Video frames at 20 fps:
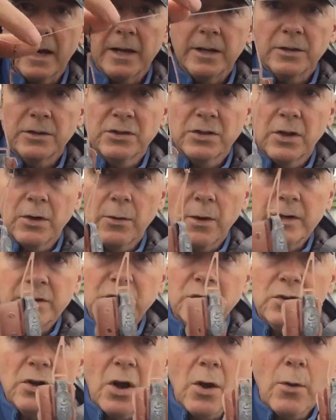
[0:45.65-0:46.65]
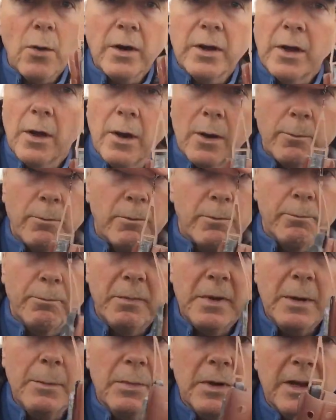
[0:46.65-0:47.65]
cage. So as you know, I'm a
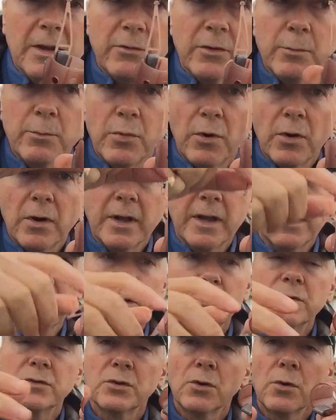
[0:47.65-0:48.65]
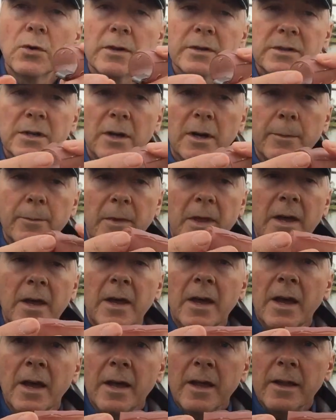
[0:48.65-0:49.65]
big believer in burley. I use it all the time.
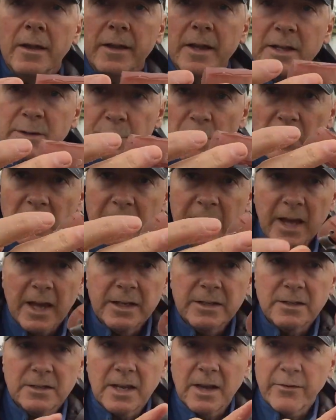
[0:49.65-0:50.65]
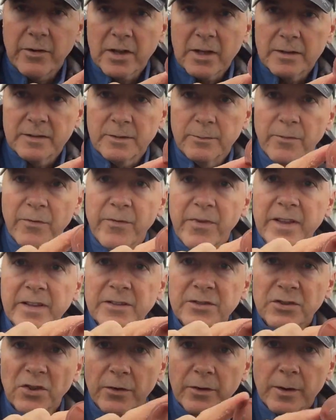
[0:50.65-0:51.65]
These burley cages have some
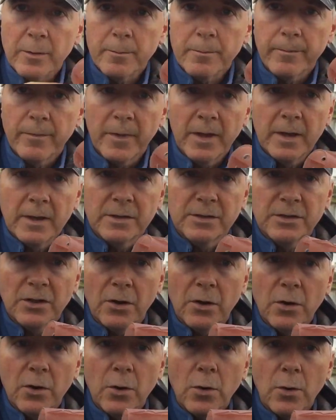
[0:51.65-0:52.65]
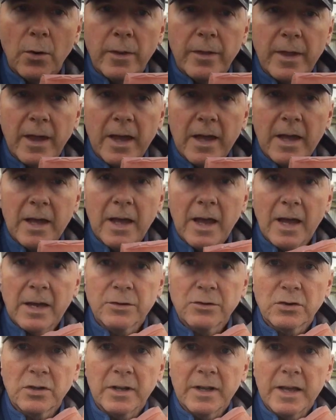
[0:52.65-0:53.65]
fins on them, so they
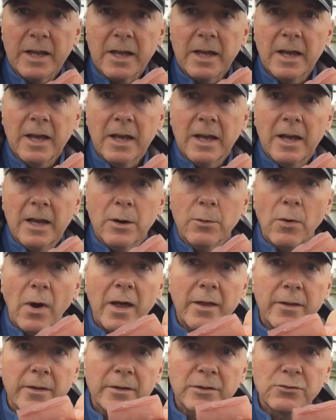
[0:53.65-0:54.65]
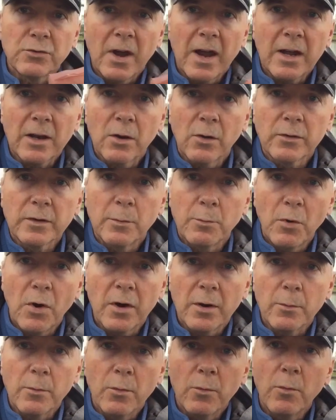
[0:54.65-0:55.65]
actually, rather than drag along the
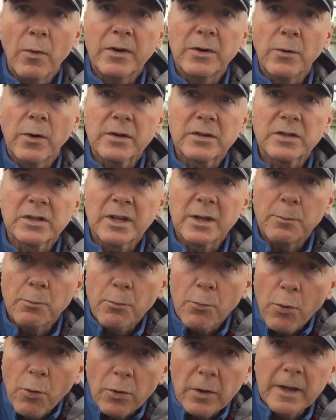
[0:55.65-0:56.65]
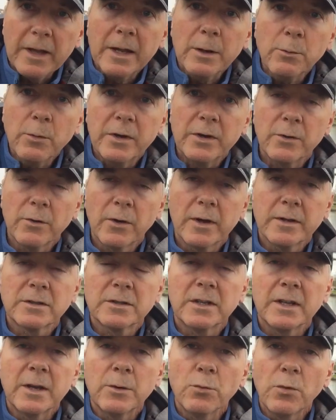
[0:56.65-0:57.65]
bottom, when you actually pull in, when you're
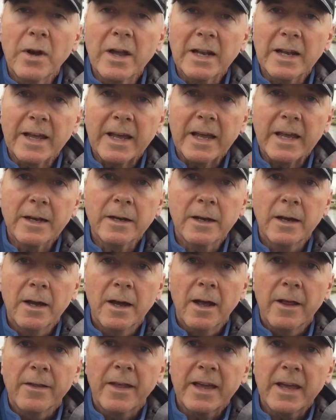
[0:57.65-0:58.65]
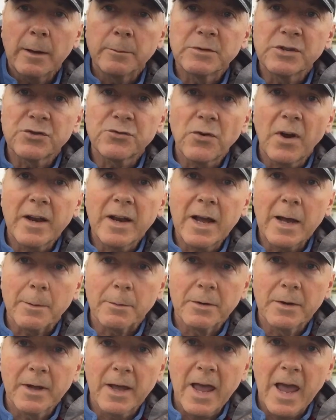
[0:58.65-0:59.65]
actually reeling in, they come straight up
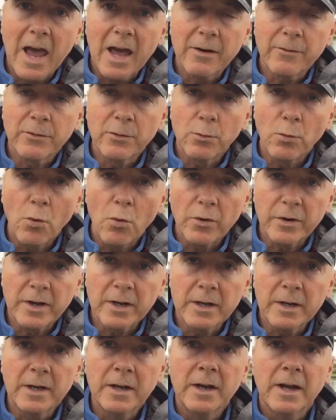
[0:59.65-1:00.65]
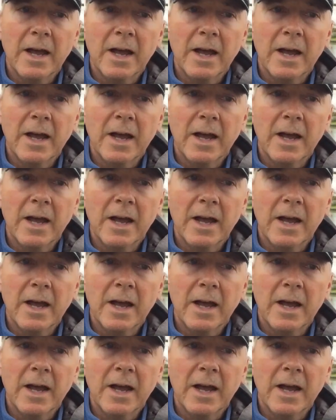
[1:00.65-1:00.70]
out of the water